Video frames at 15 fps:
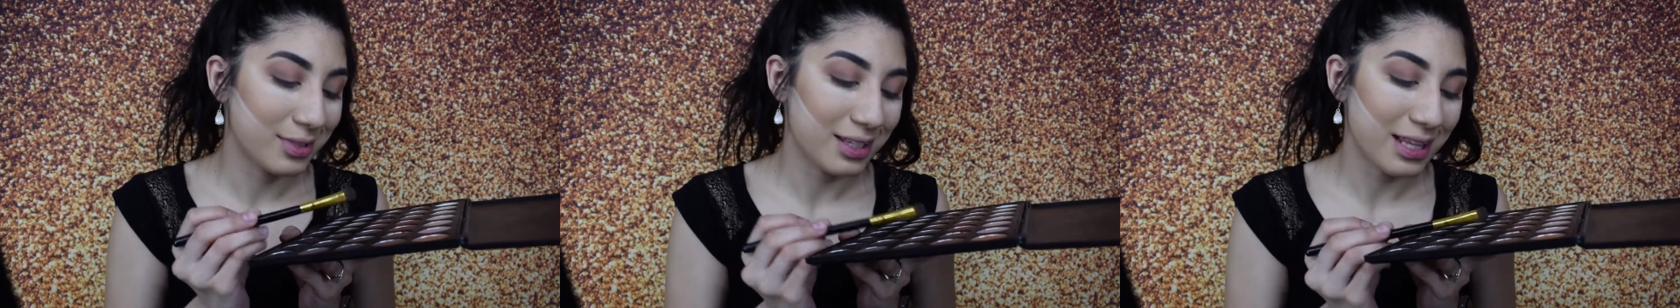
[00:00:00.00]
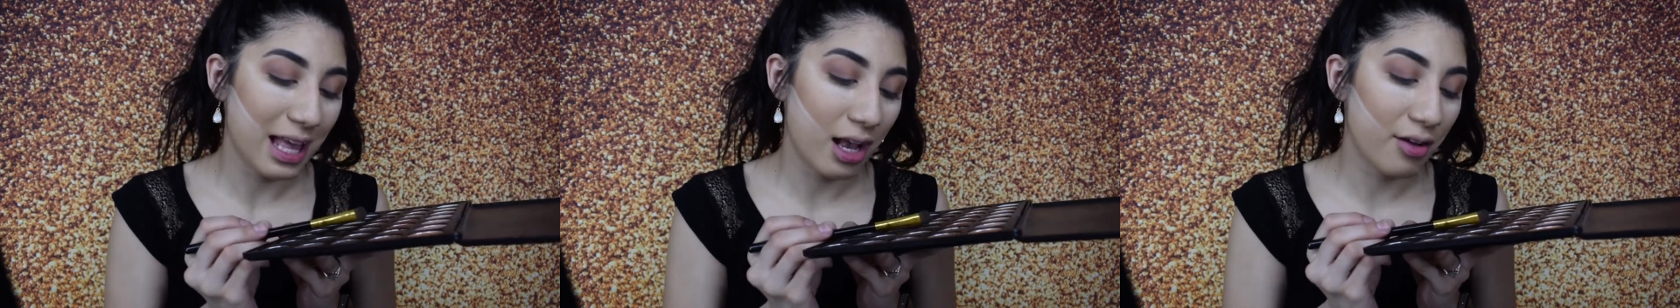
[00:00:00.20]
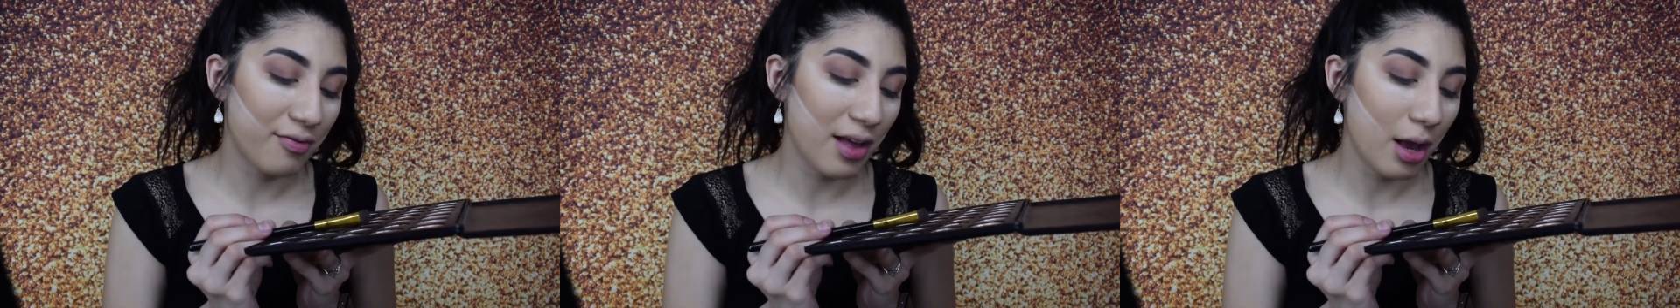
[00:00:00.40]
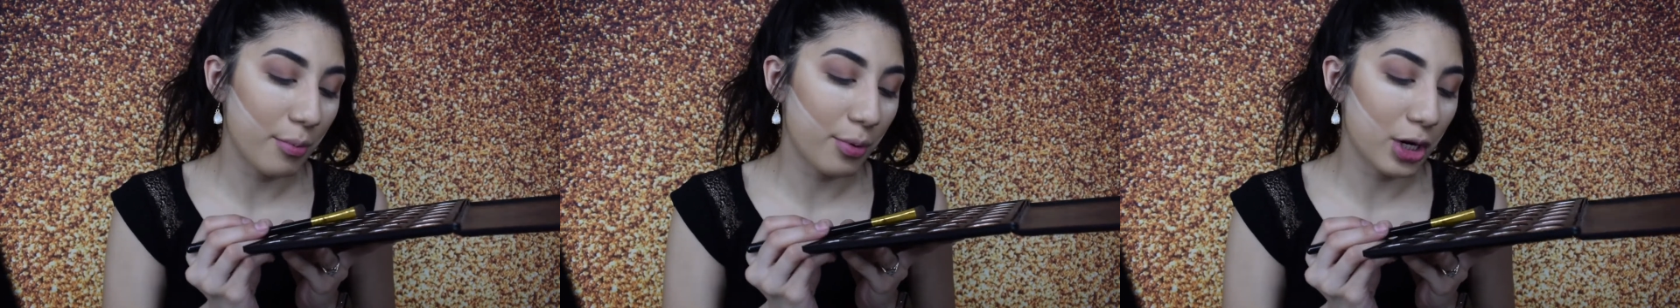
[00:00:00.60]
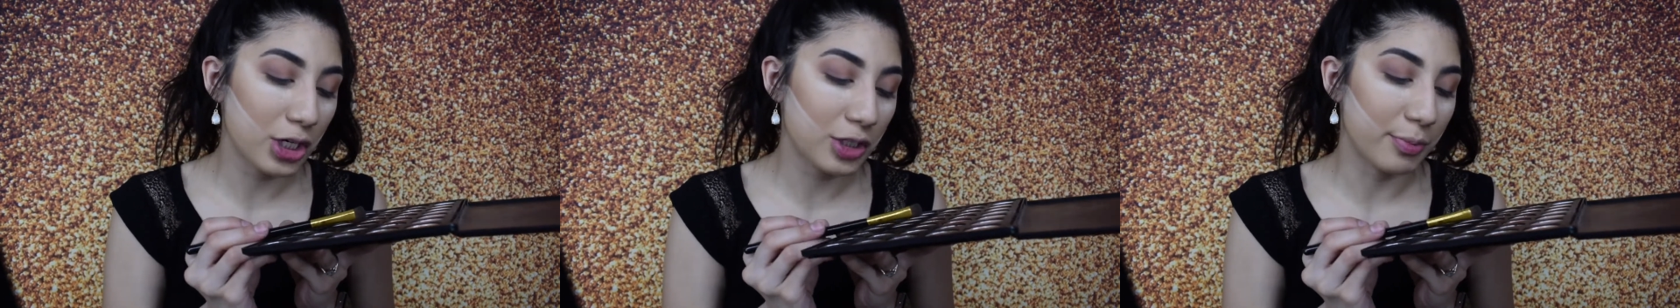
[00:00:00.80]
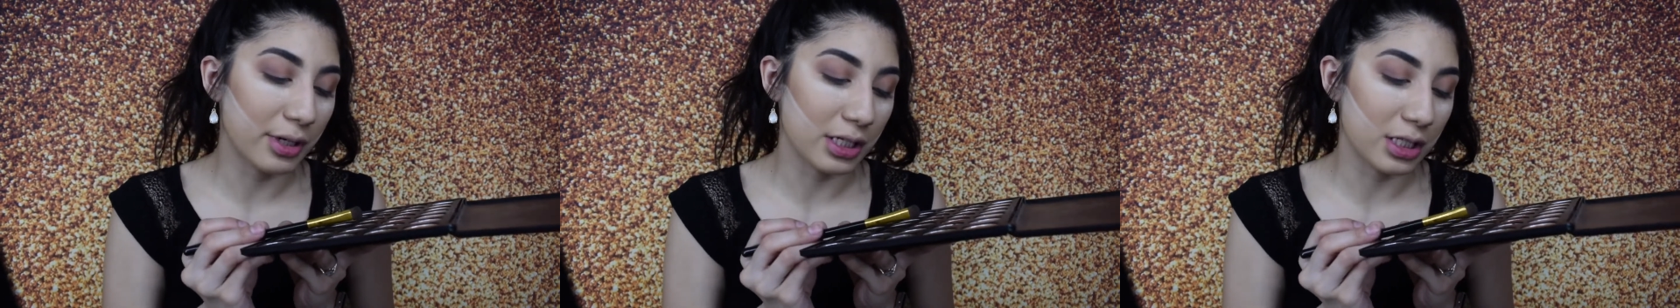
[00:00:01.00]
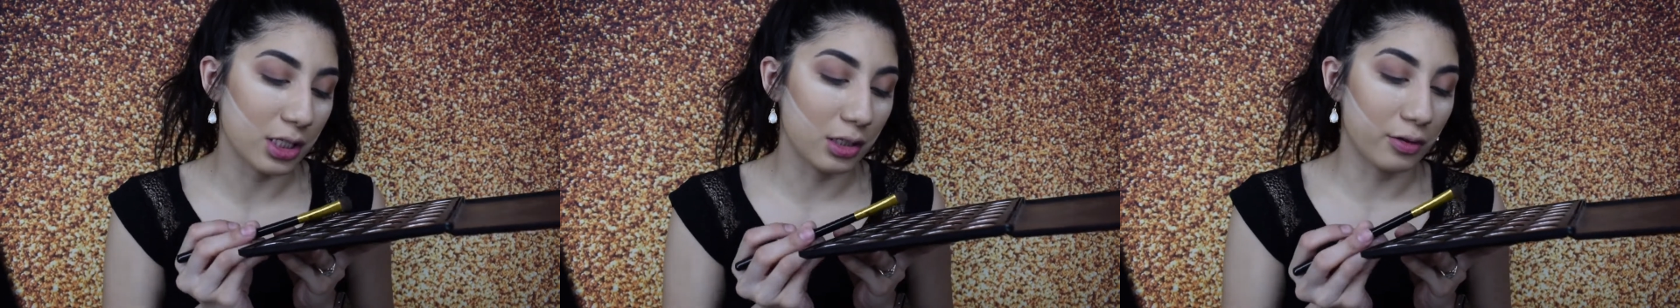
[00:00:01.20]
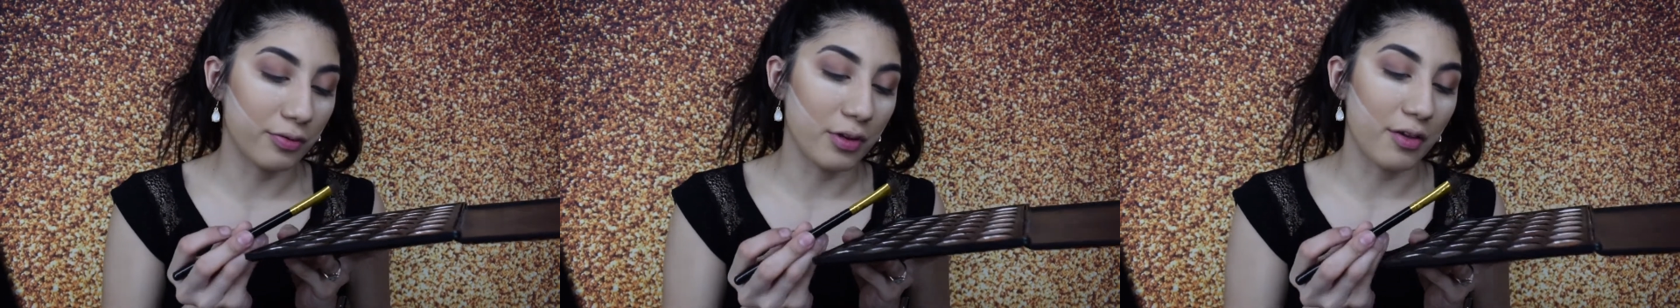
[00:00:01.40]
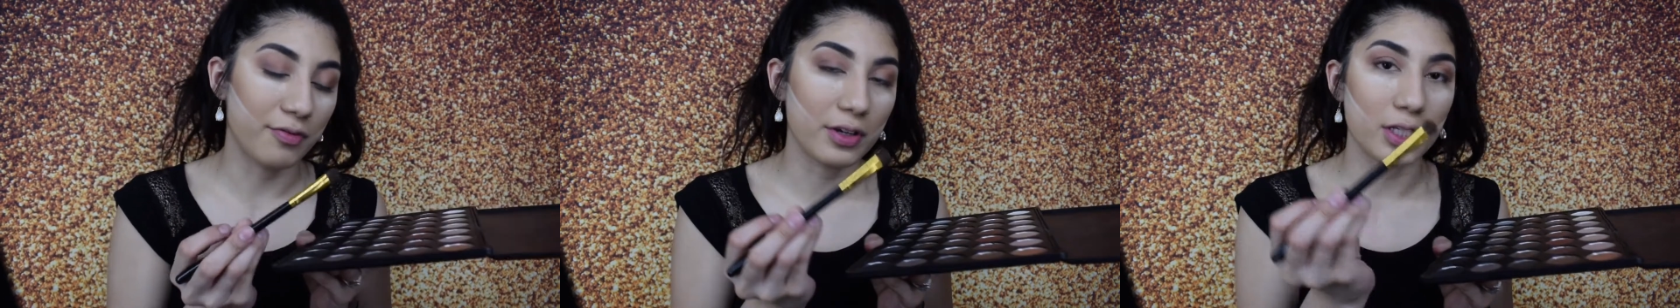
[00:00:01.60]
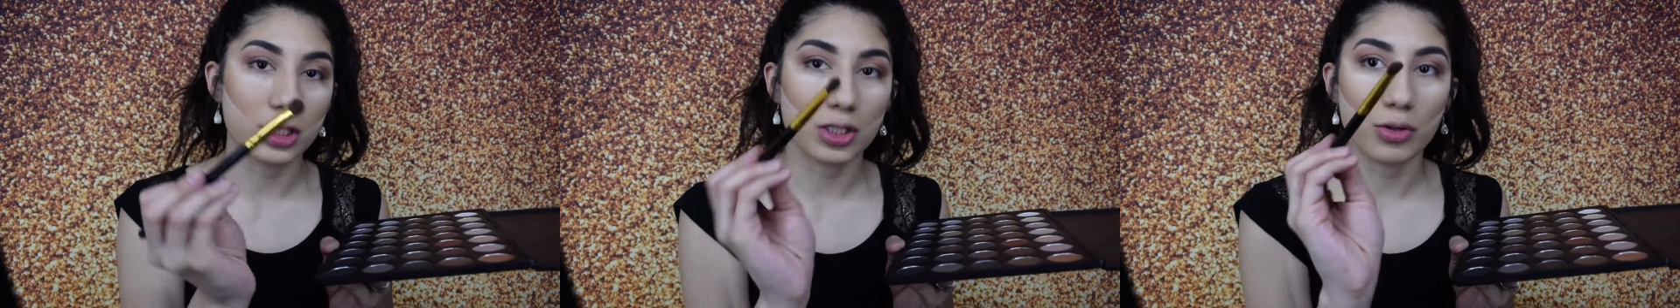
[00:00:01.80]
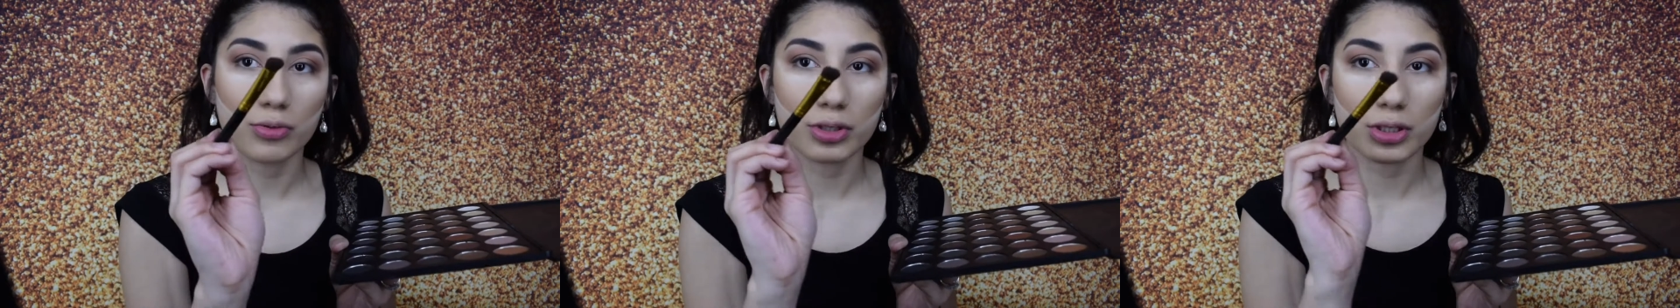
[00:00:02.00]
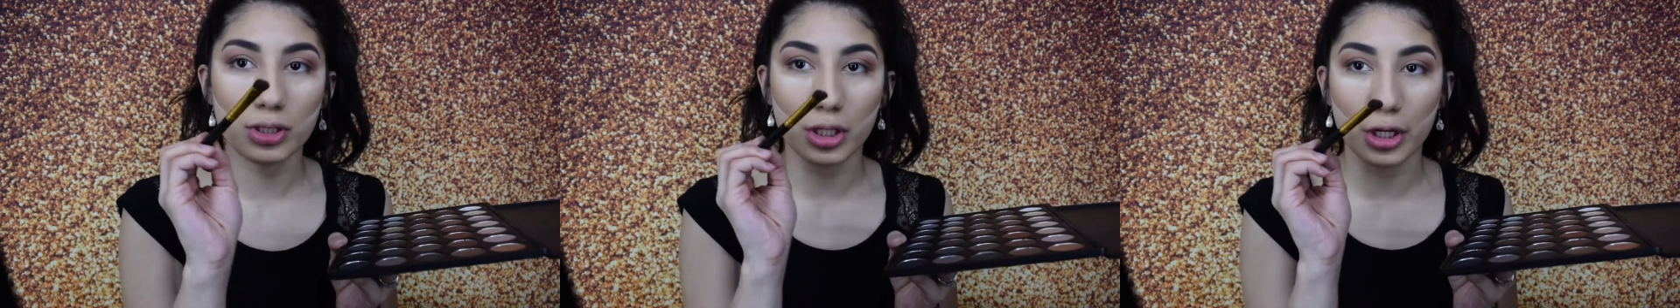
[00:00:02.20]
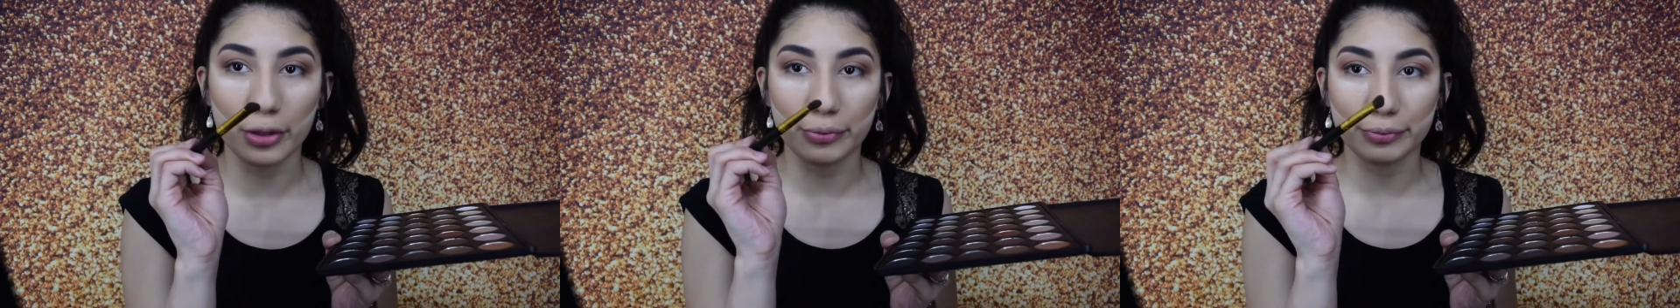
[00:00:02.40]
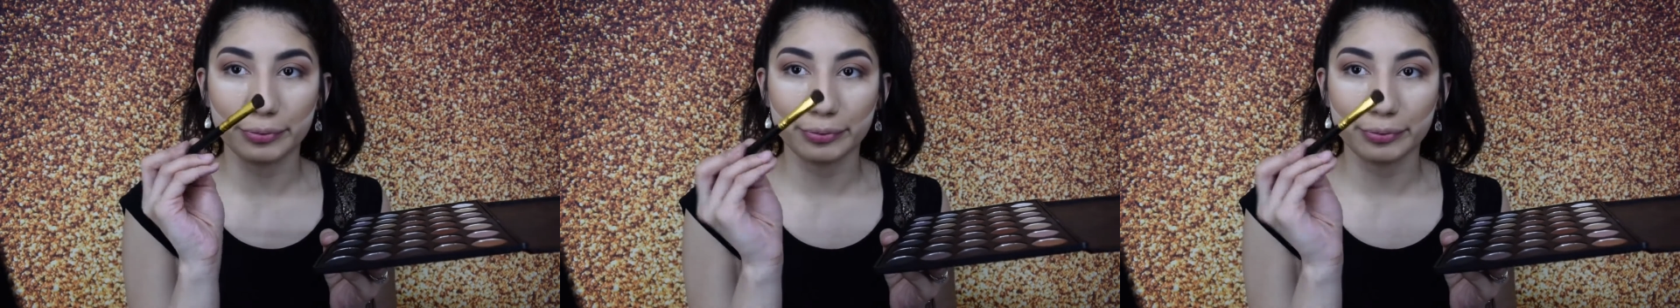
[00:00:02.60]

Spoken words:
like a flat brush, but it's a little fluffy, so you know.